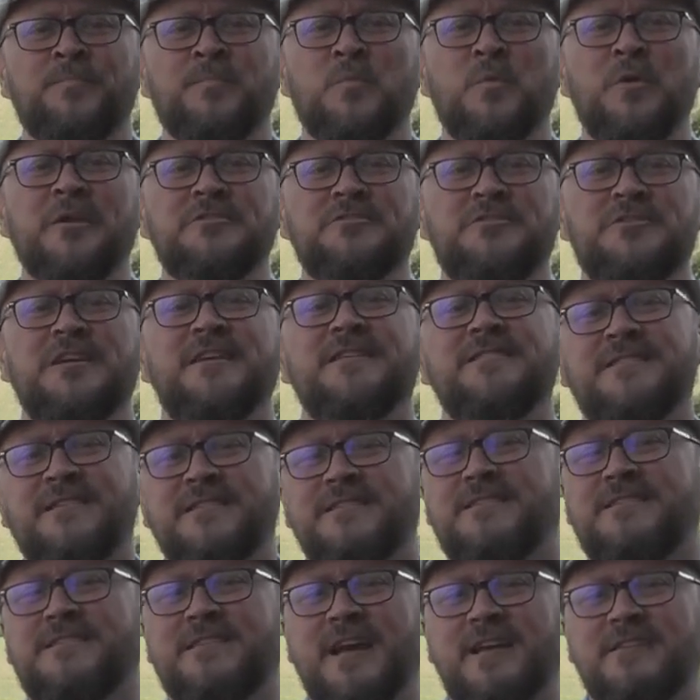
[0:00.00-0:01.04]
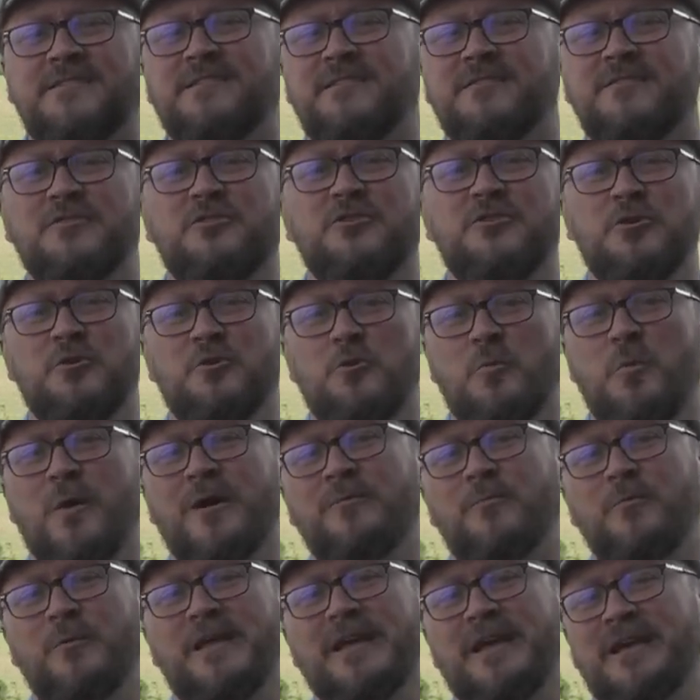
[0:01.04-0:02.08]
when Jesus doesn't do what
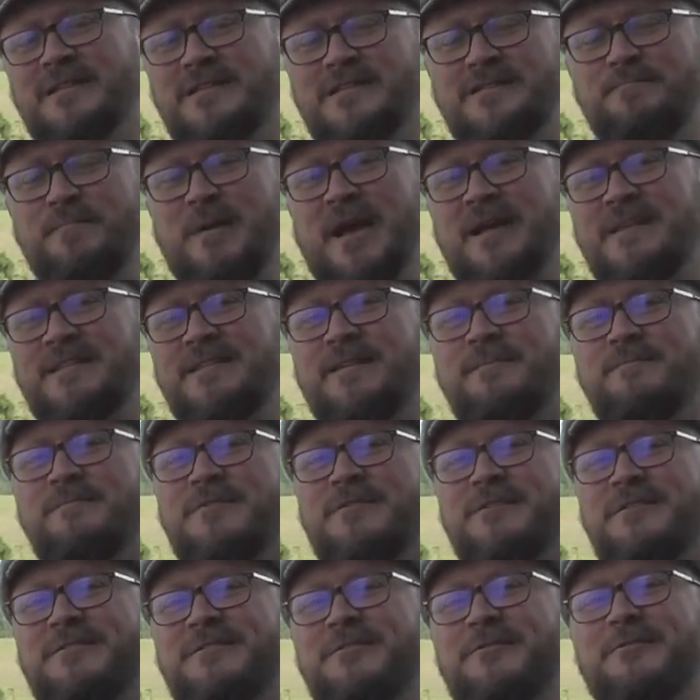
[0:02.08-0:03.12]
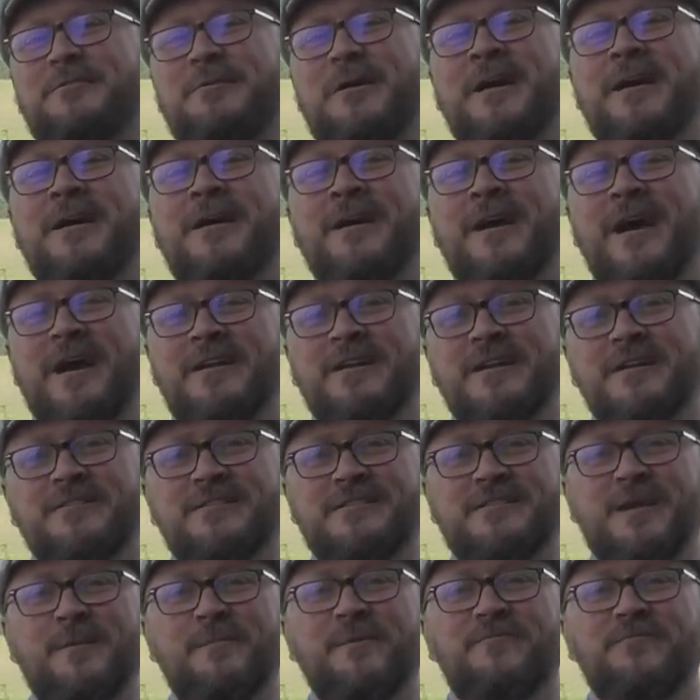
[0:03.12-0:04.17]
we expect him to do. I know
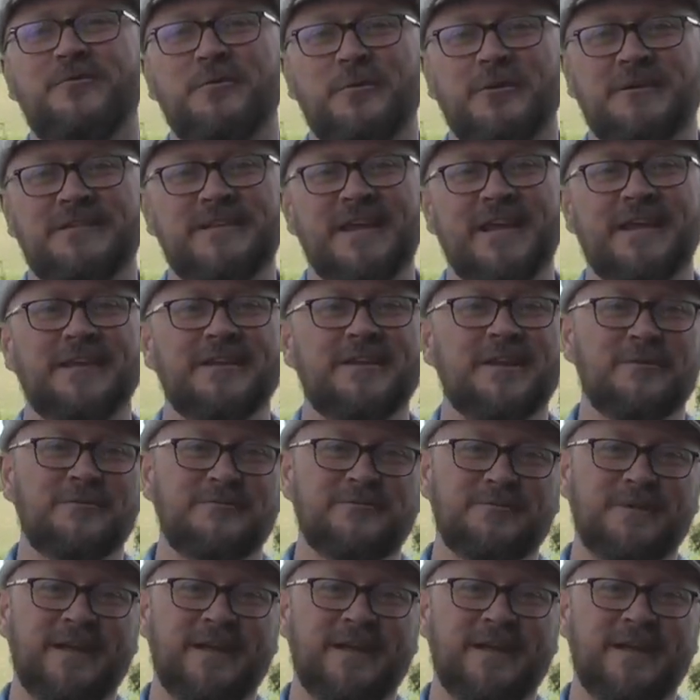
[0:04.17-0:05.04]
some of you are taking notes